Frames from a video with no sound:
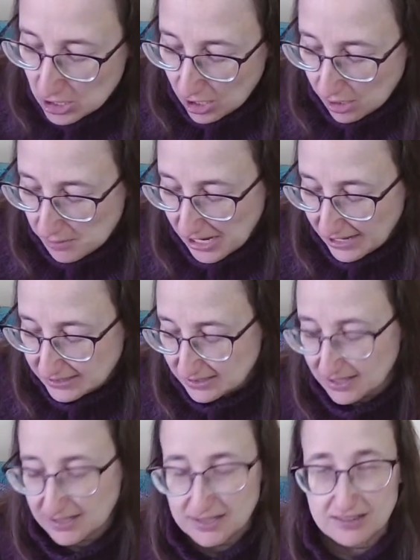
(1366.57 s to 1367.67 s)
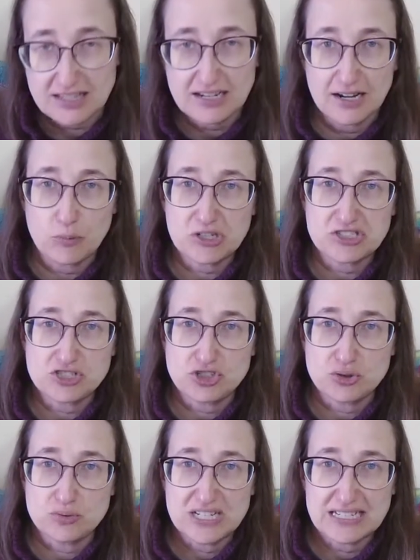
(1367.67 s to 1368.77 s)
I decided that I wanted
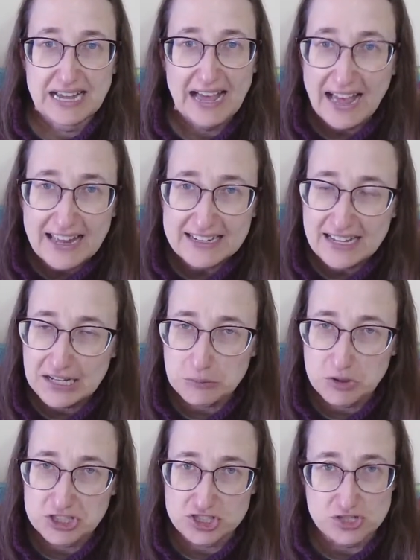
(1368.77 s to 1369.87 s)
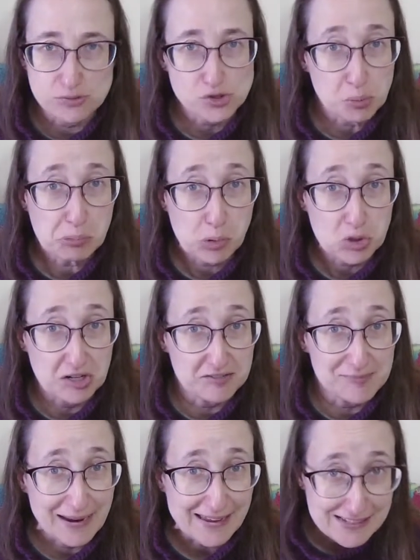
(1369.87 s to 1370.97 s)
to knit a hat and I wanted to use more of
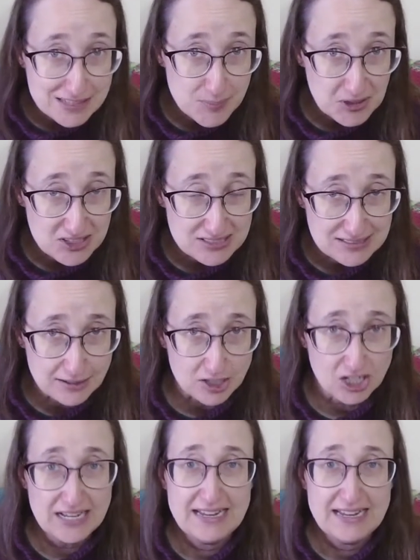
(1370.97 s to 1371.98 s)
my hand spun this year,